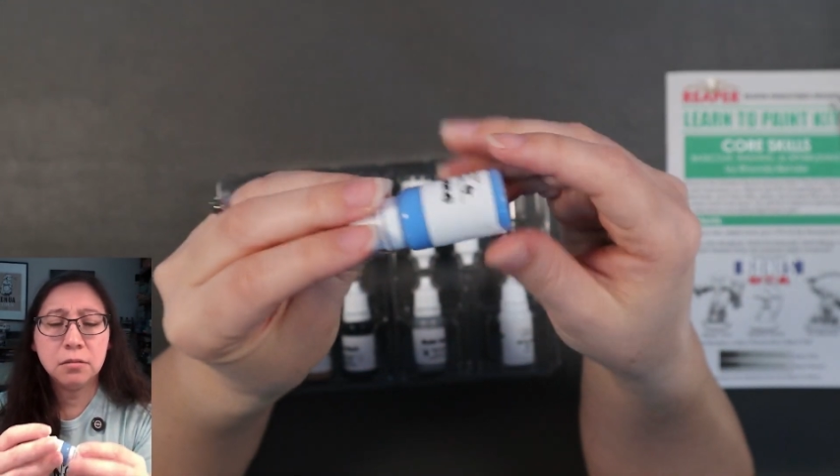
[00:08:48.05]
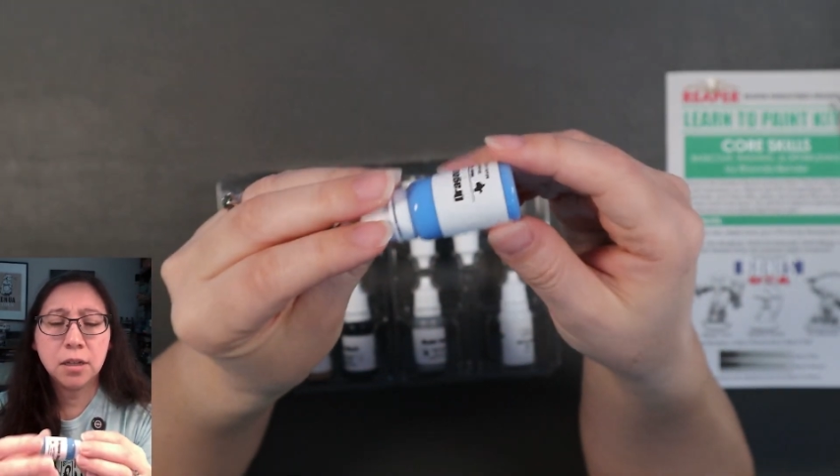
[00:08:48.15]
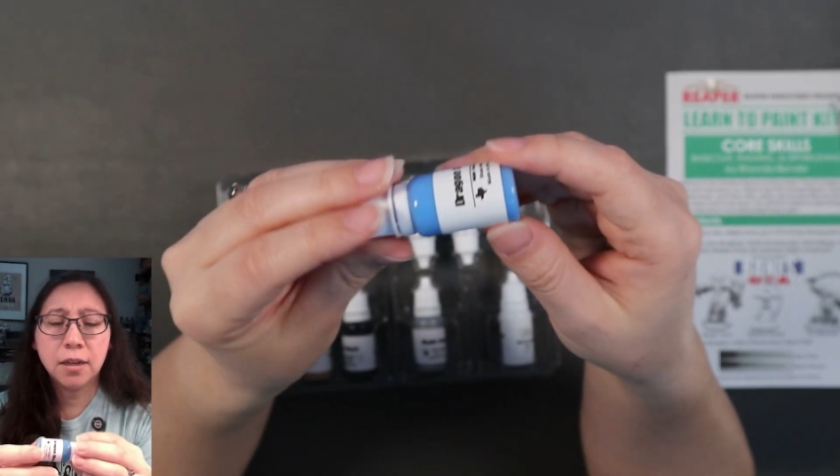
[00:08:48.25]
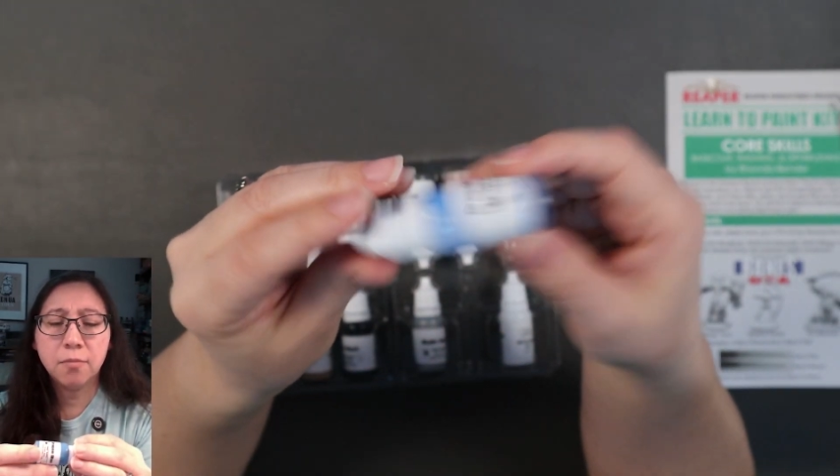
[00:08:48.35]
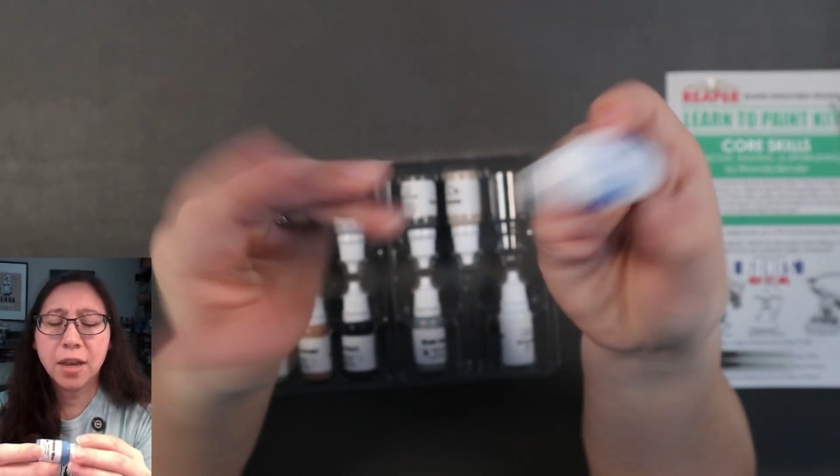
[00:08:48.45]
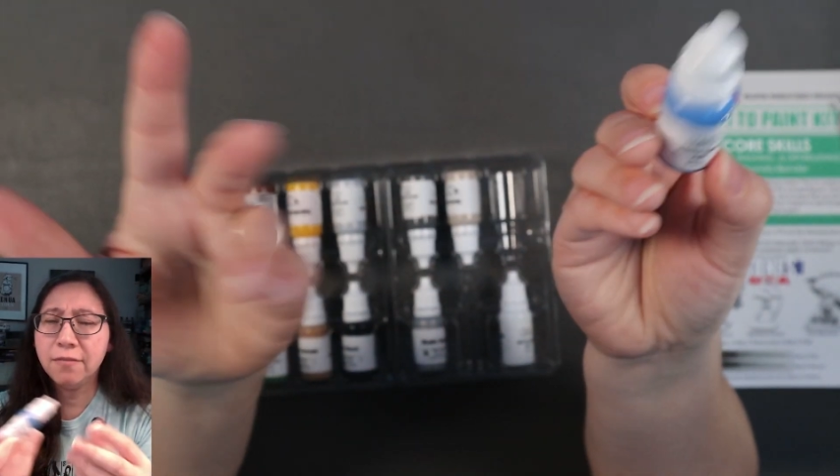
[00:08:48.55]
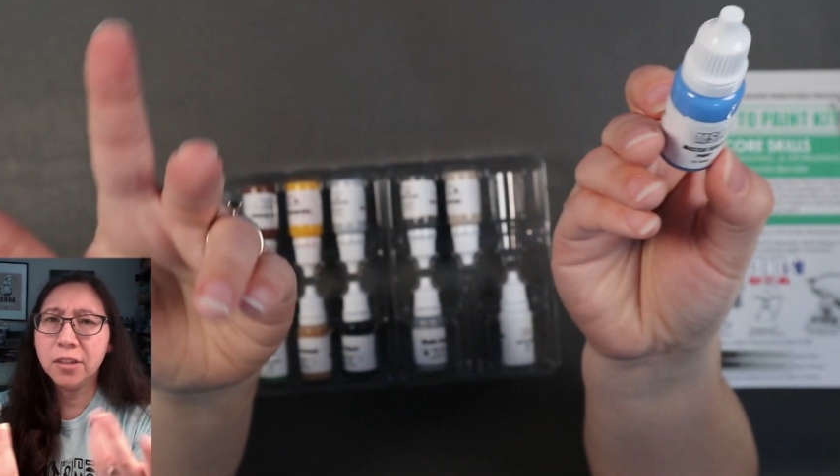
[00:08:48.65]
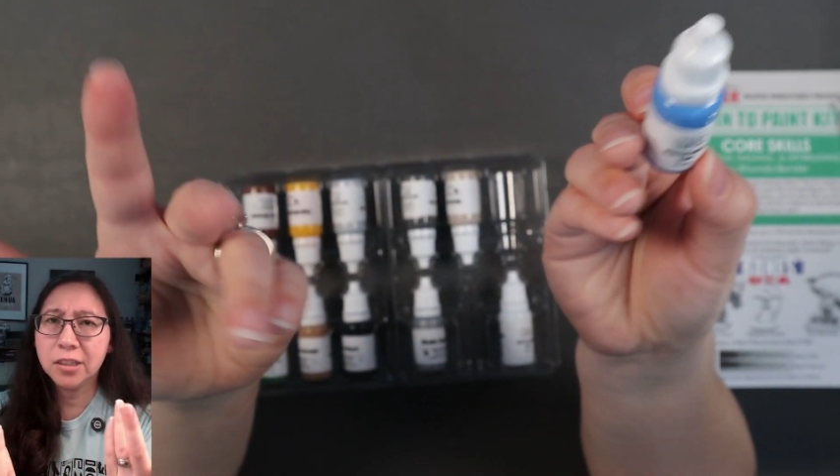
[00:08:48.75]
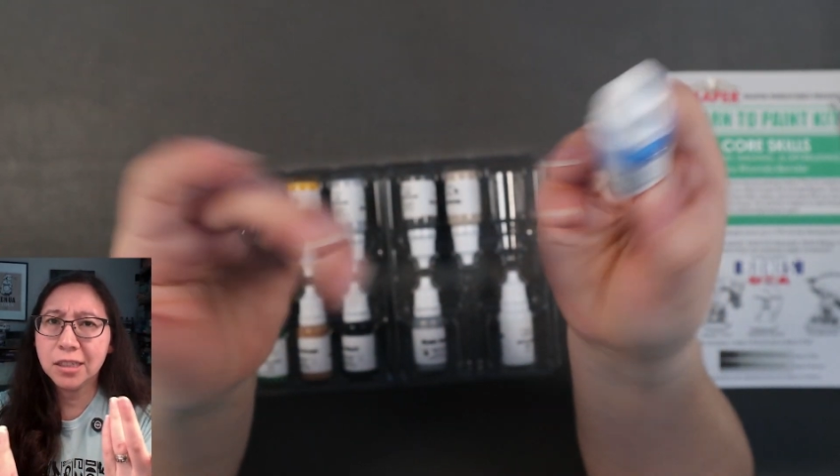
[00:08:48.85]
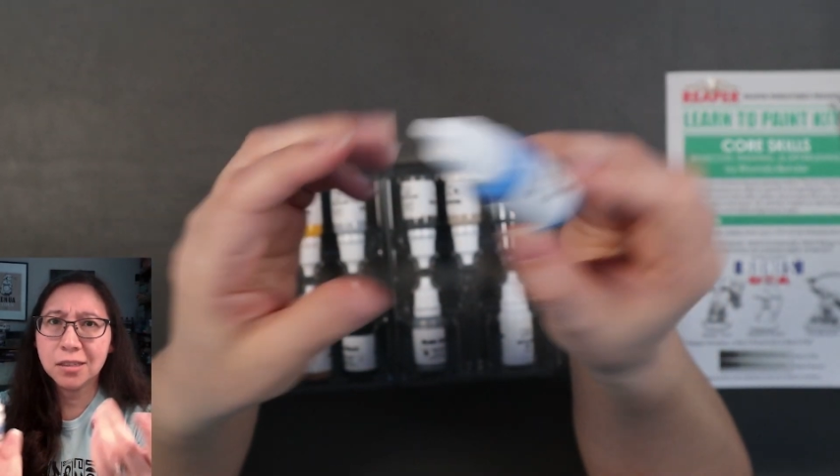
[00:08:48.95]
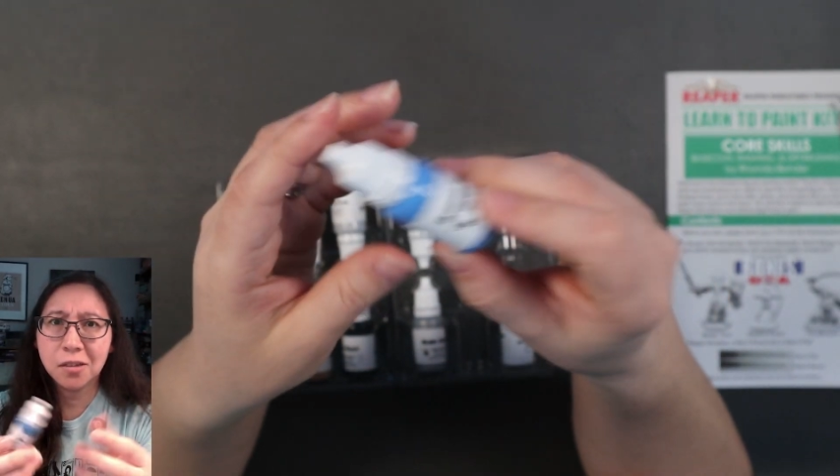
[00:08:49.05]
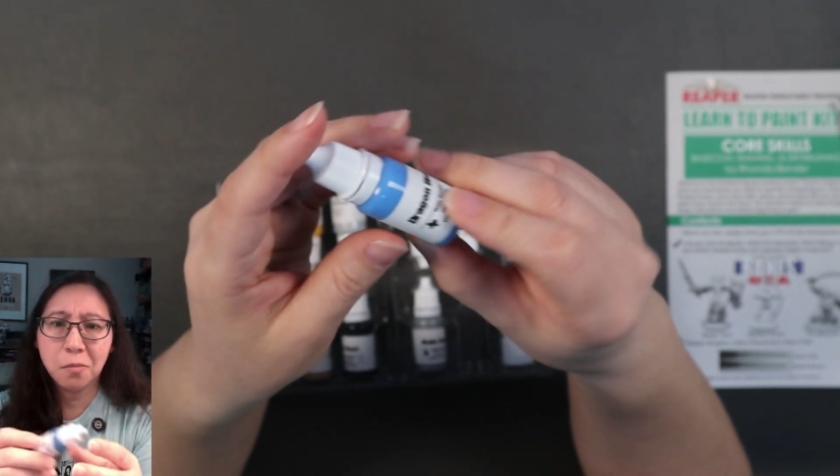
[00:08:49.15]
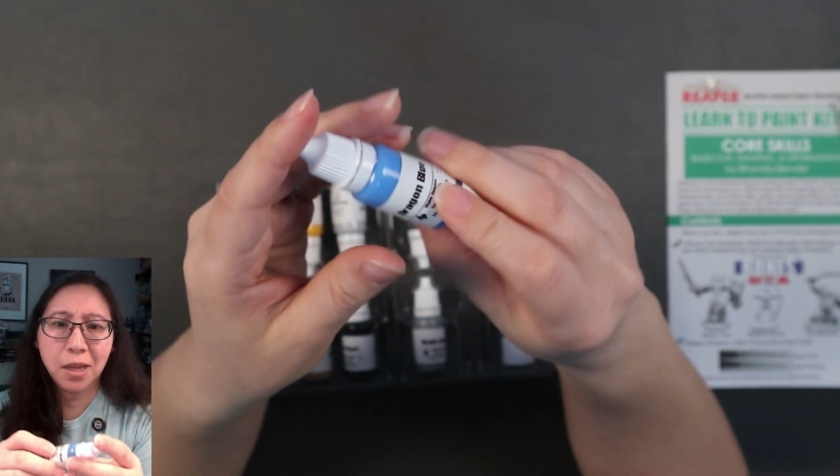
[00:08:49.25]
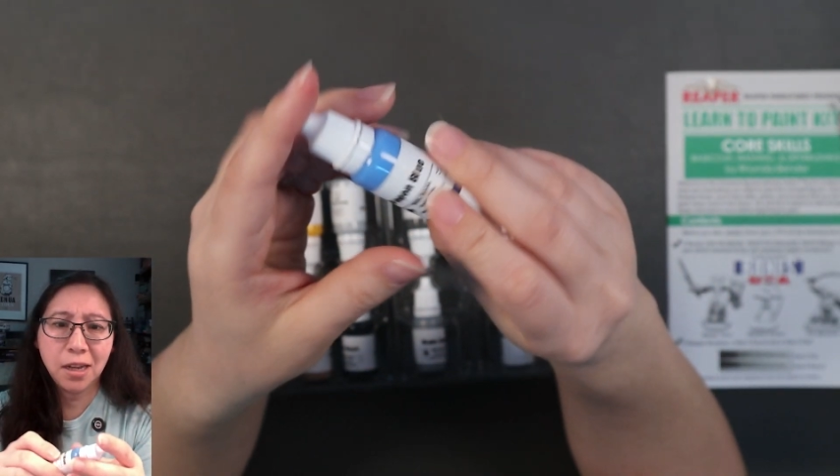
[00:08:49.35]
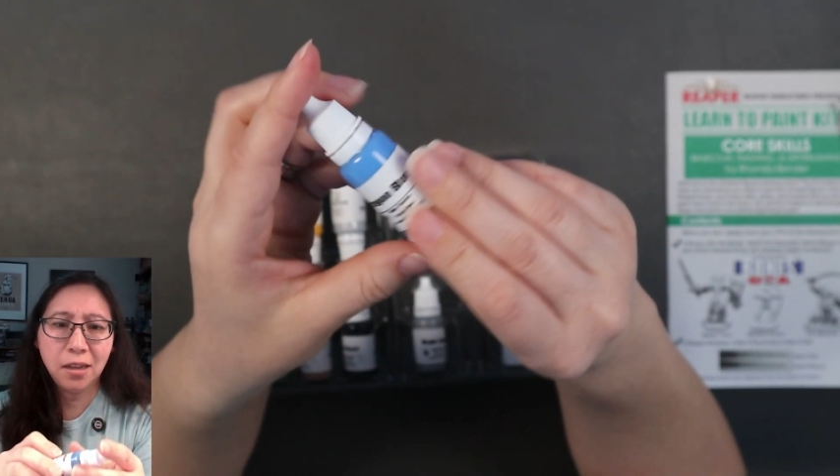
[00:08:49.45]
I've looked at so
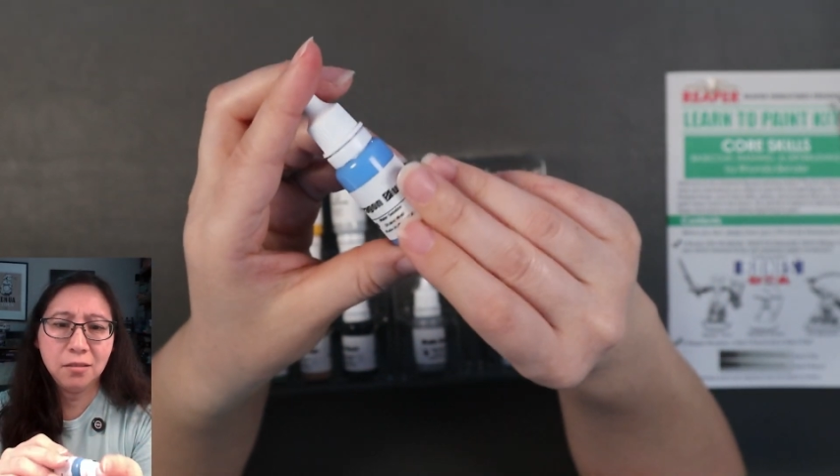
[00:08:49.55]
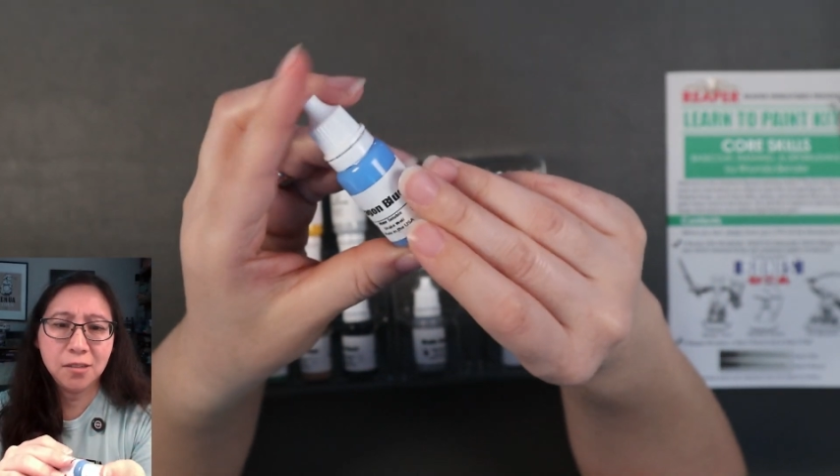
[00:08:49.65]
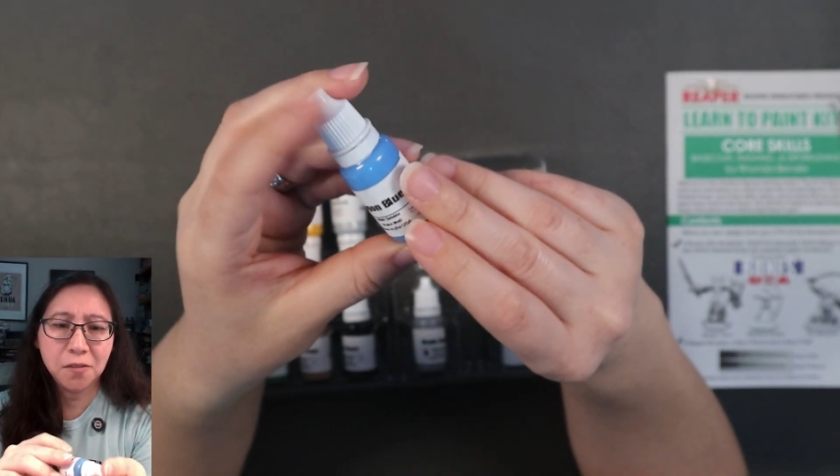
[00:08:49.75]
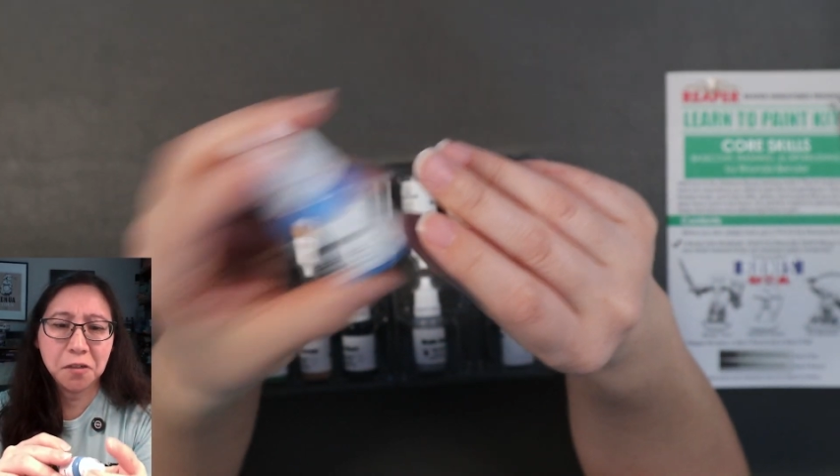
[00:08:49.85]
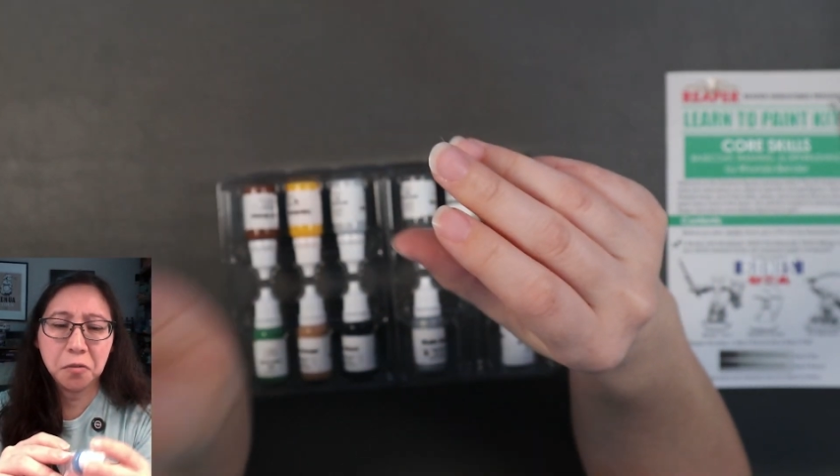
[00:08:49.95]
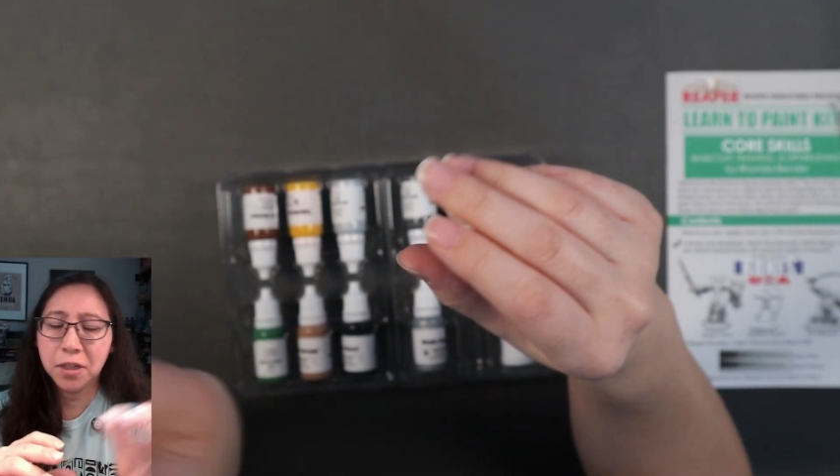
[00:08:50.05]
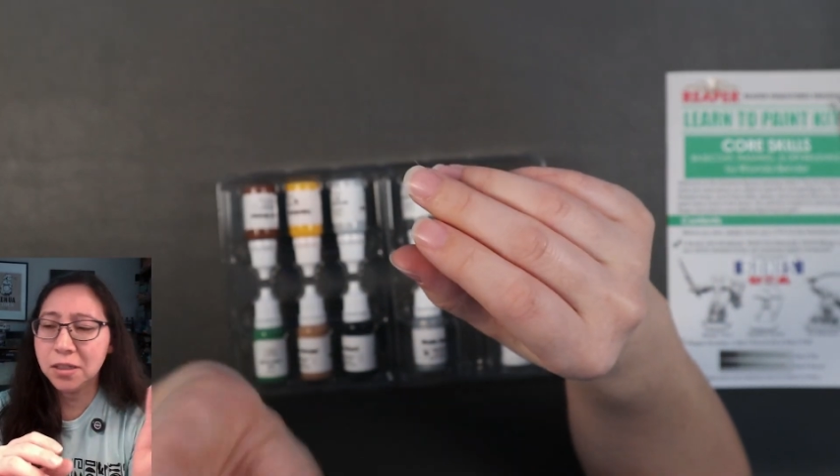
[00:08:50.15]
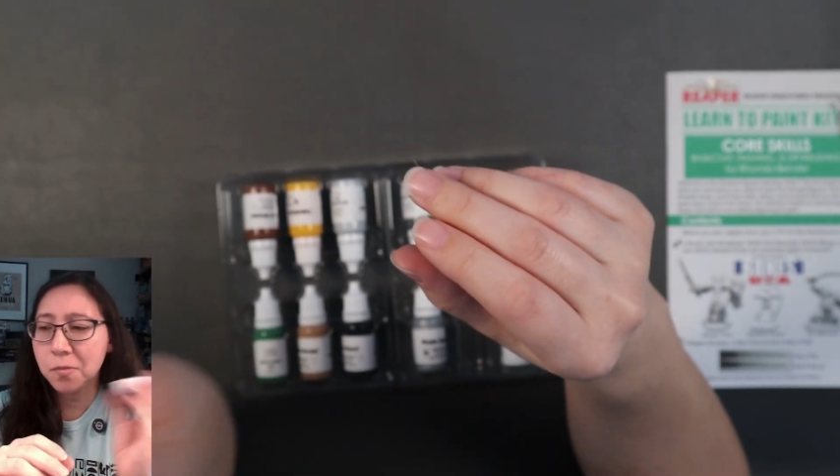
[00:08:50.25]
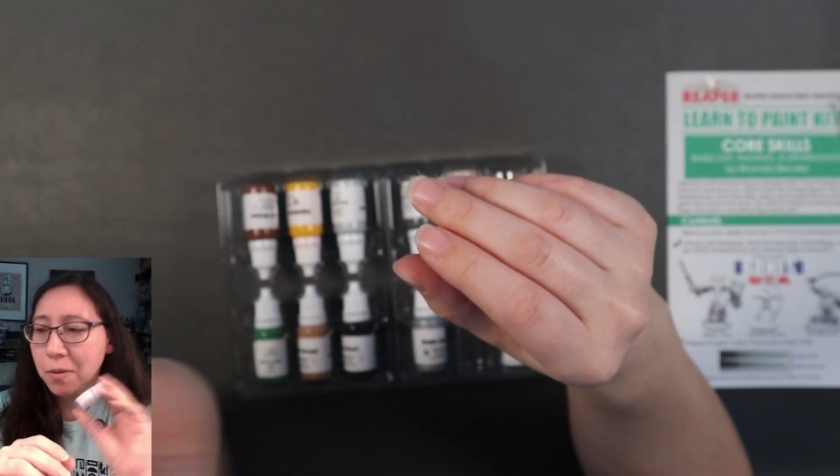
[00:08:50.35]
many different ones.